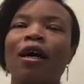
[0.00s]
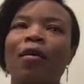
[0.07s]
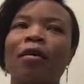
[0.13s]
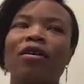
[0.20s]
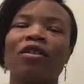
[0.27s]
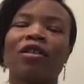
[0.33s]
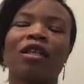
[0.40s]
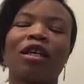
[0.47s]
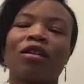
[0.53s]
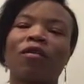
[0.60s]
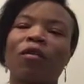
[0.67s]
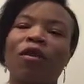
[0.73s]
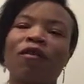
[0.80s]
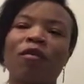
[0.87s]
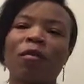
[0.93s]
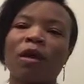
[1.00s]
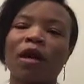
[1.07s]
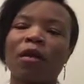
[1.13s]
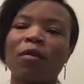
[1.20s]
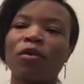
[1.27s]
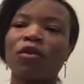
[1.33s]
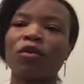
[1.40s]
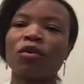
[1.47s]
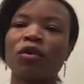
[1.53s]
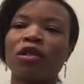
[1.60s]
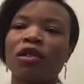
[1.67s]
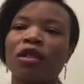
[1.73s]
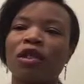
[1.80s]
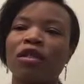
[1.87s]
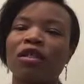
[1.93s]
I just had to wait for my
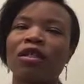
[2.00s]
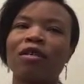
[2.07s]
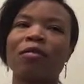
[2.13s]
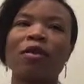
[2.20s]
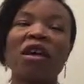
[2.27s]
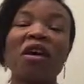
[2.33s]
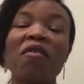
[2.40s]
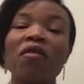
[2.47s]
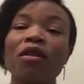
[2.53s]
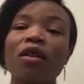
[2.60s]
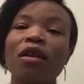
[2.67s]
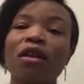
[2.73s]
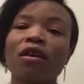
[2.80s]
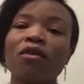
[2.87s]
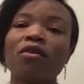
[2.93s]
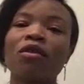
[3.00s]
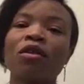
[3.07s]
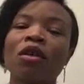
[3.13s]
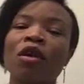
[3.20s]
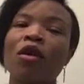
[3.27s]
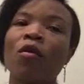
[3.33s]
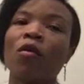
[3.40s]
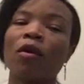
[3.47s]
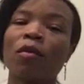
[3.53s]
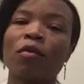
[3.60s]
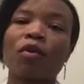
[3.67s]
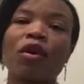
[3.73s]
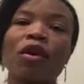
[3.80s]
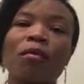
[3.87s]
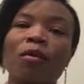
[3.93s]
opportunity. That's it. But everything else went
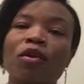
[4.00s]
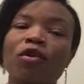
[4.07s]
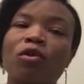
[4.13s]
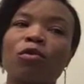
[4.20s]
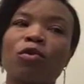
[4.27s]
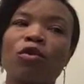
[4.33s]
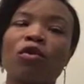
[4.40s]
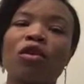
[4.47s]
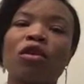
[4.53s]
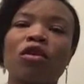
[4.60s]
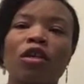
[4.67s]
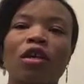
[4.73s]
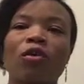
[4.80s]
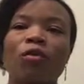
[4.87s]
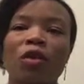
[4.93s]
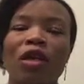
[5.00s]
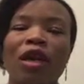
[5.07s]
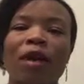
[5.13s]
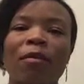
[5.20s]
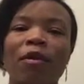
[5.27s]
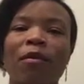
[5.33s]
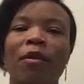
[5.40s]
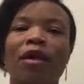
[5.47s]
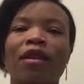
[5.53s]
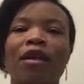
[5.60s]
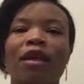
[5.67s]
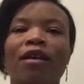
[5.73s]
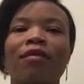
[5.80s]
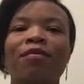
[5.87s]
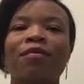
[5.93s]
pretty much smoothly, so I was pretty happy about
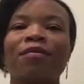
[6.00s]
that.